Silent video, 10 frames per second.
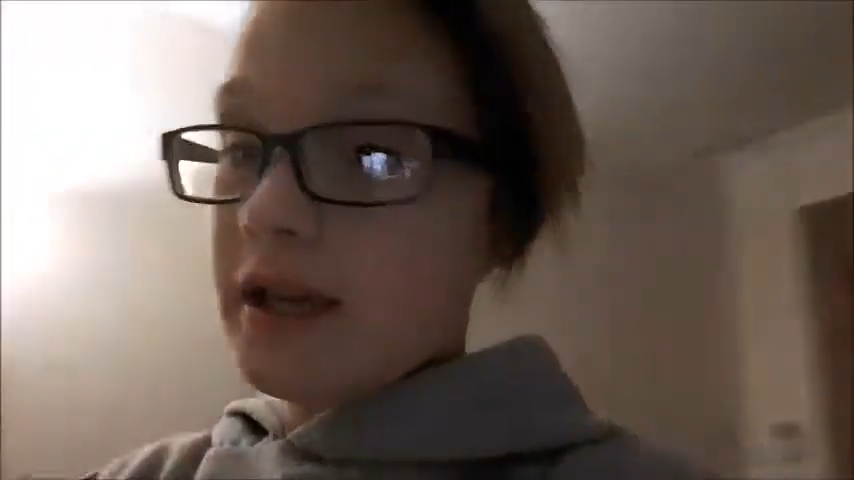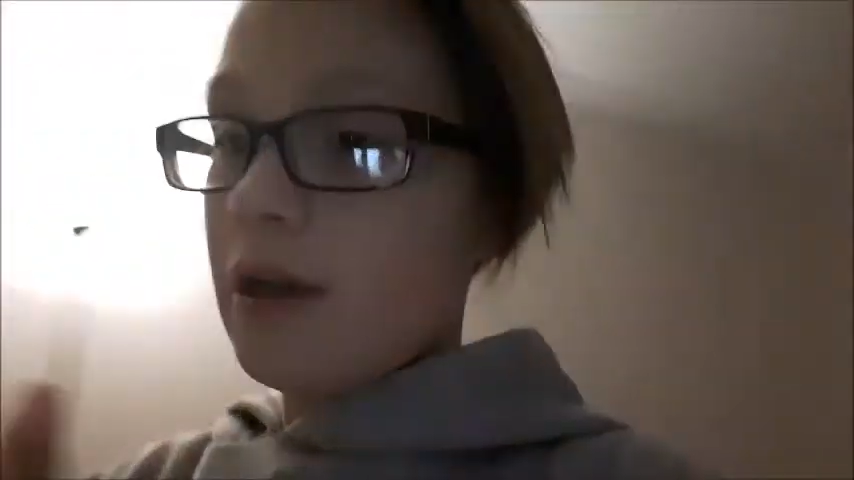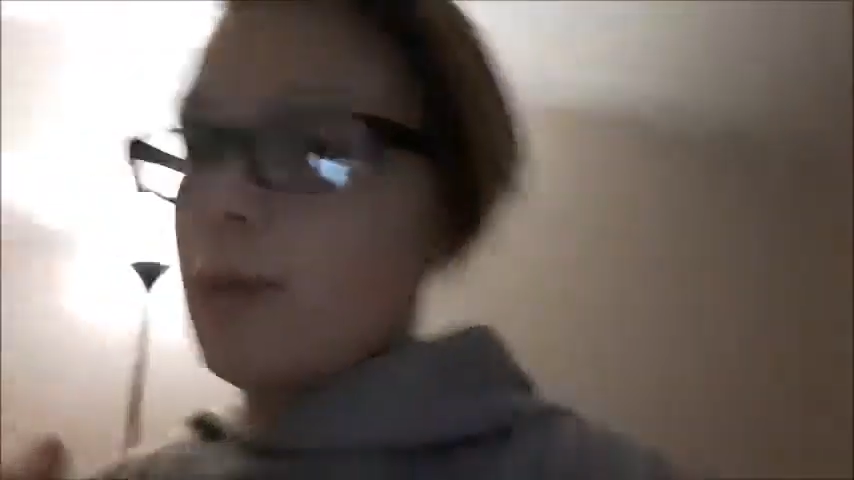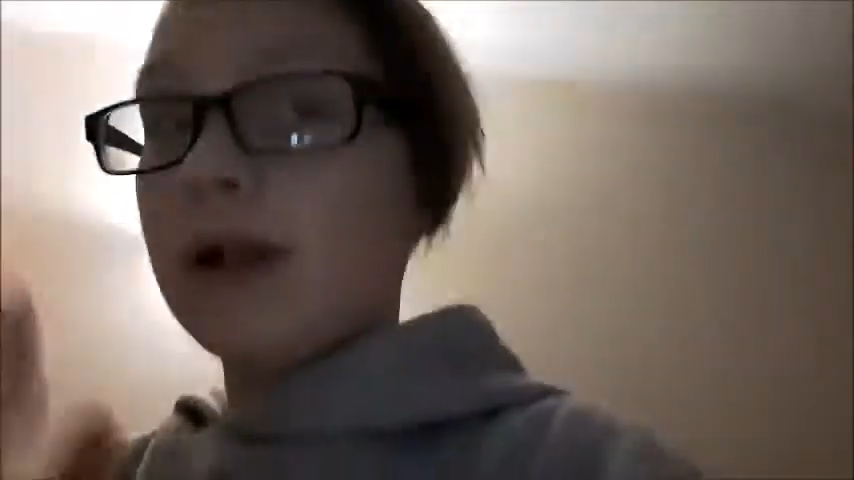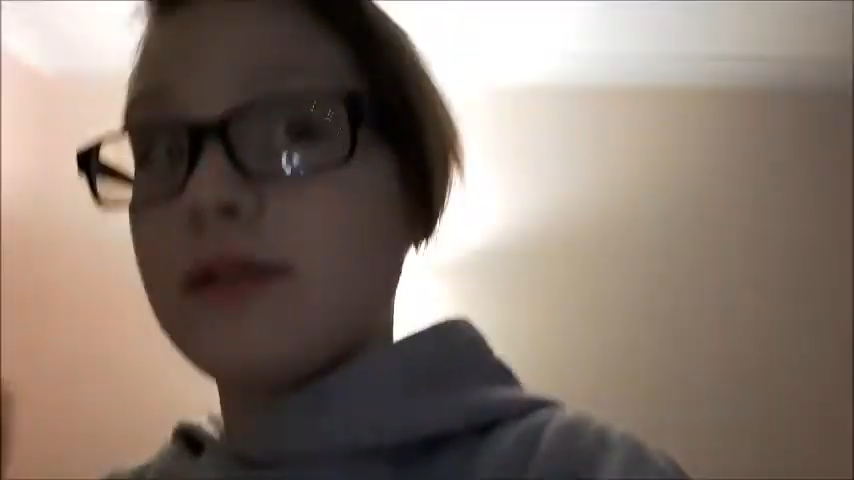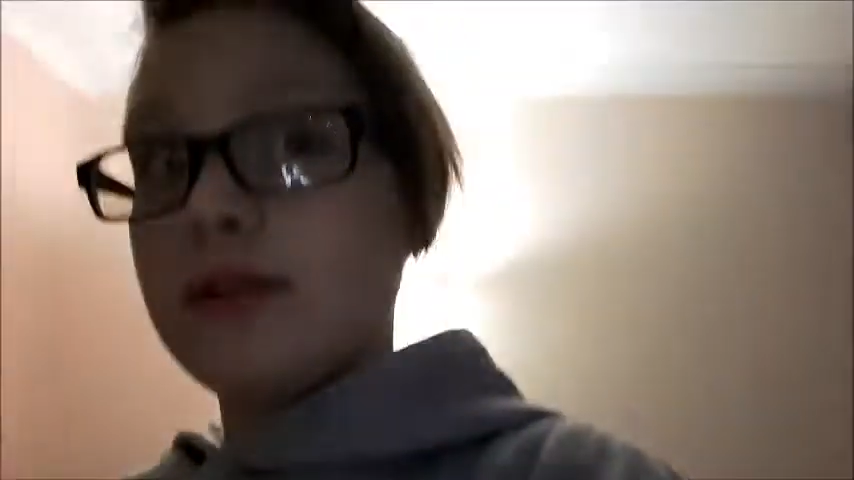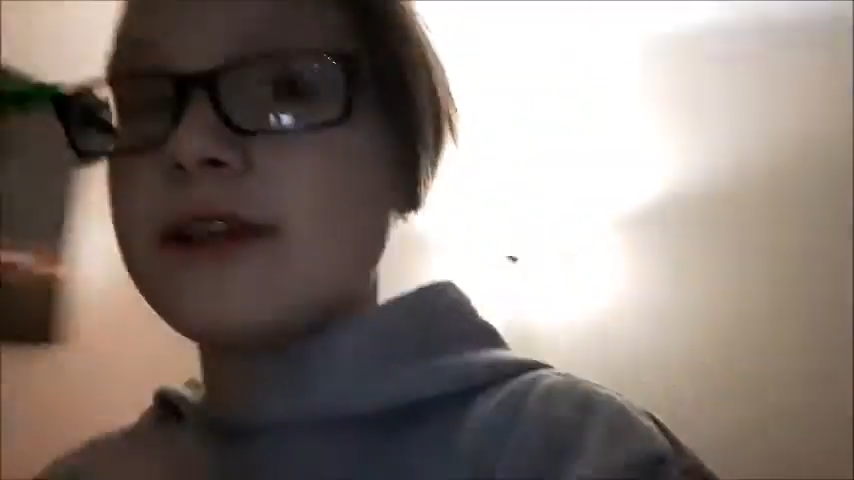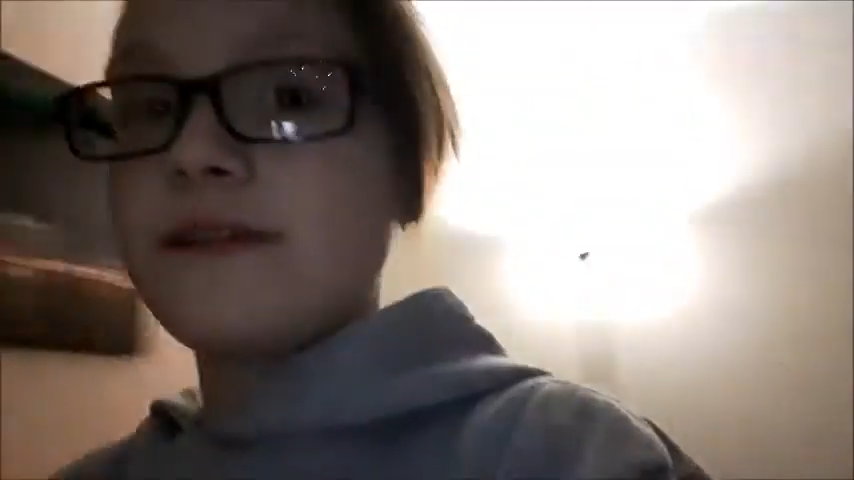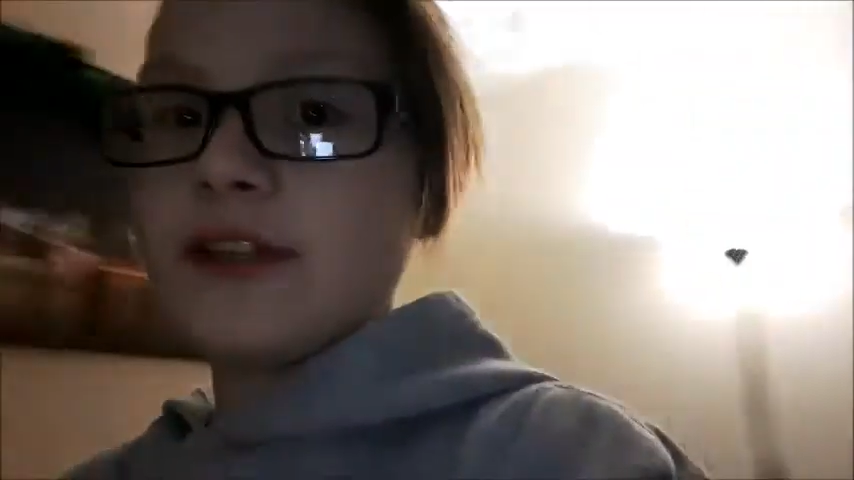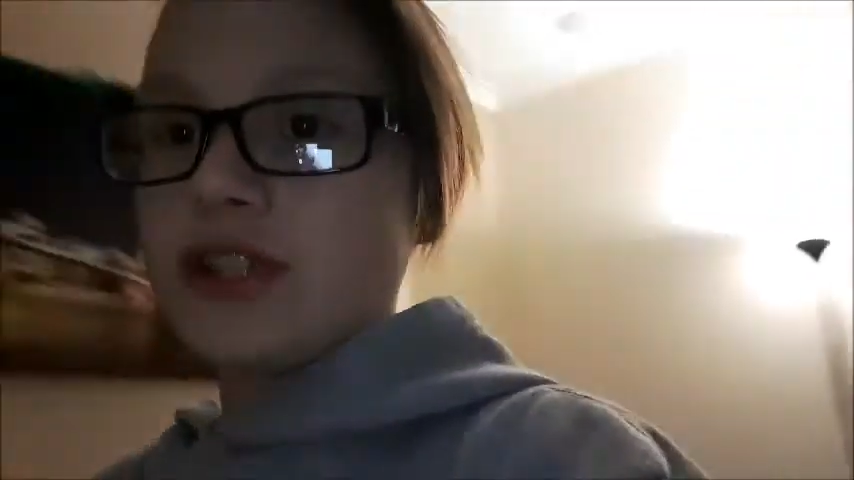Well,
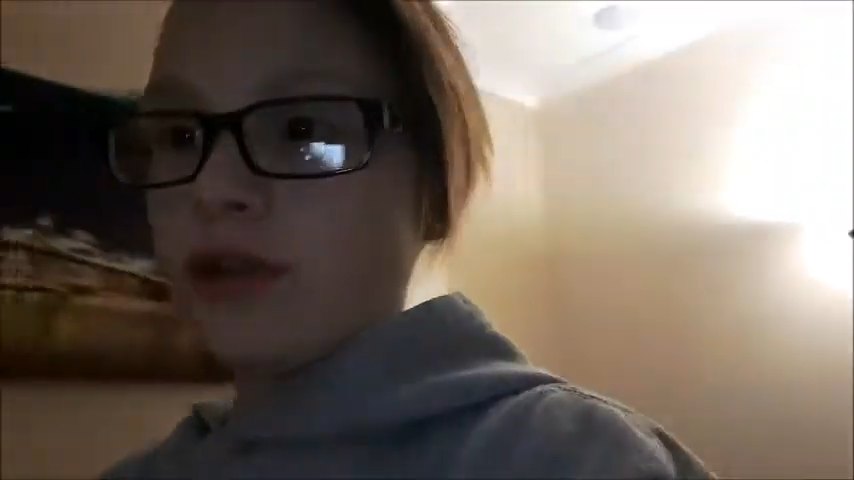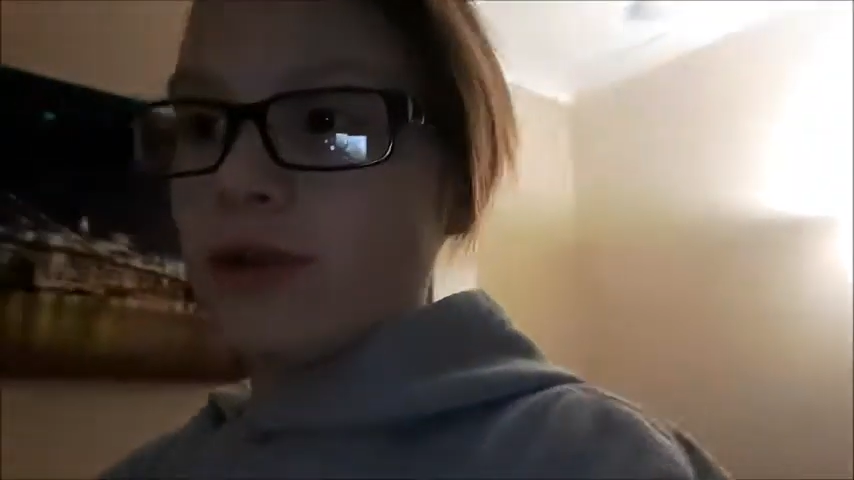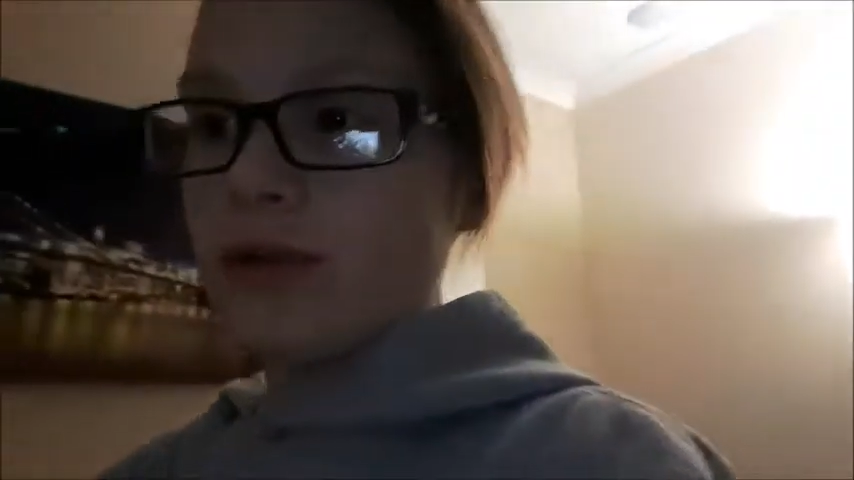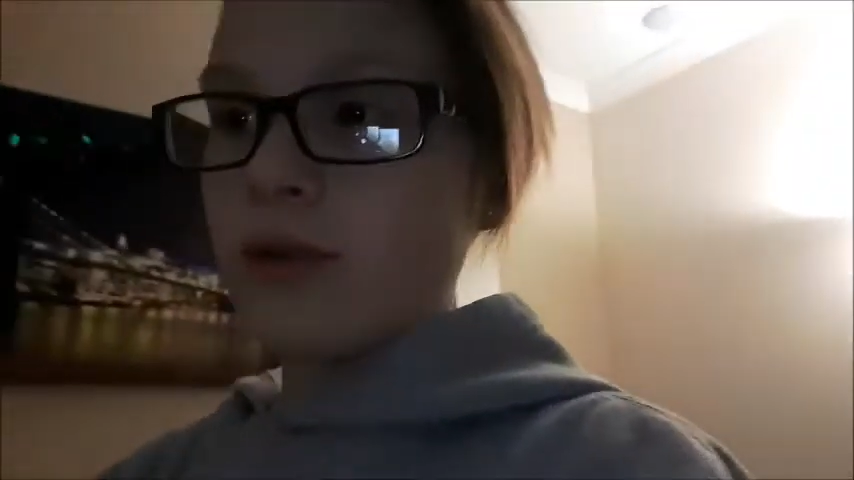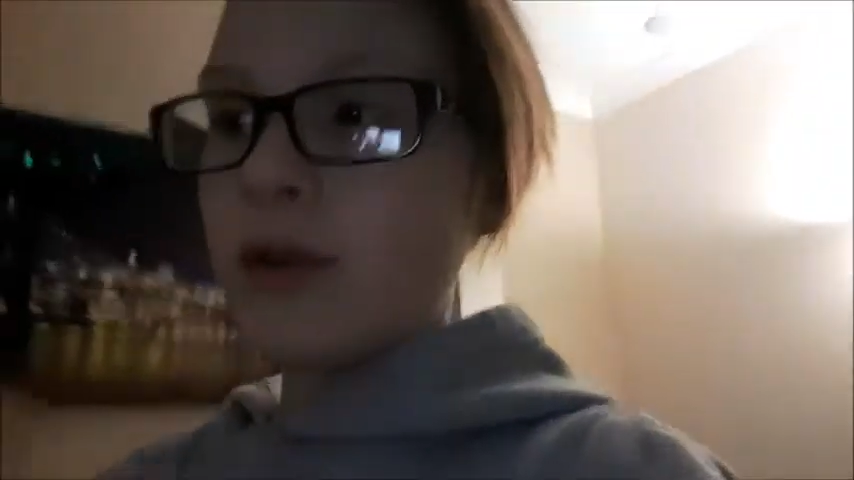if it's short,